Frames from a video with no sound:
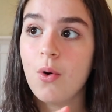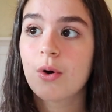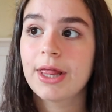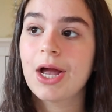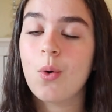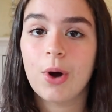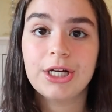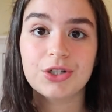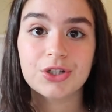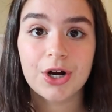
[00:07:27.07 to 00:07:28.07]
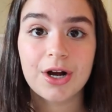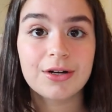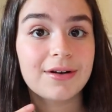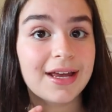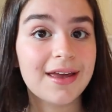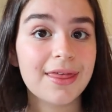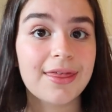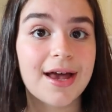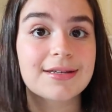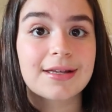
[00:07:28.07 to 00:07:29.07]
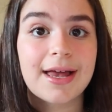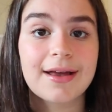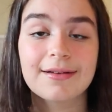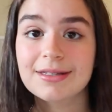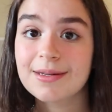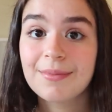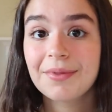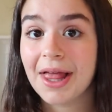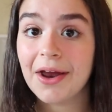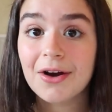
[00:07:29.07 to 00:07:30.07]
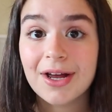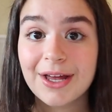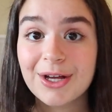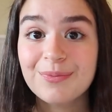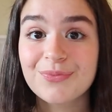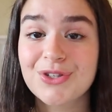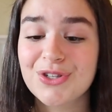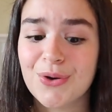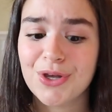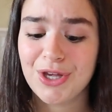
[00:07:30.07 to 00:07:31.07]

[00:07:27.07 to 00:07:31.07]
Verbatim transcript: or like a white shirt underneath as like some layering. It's so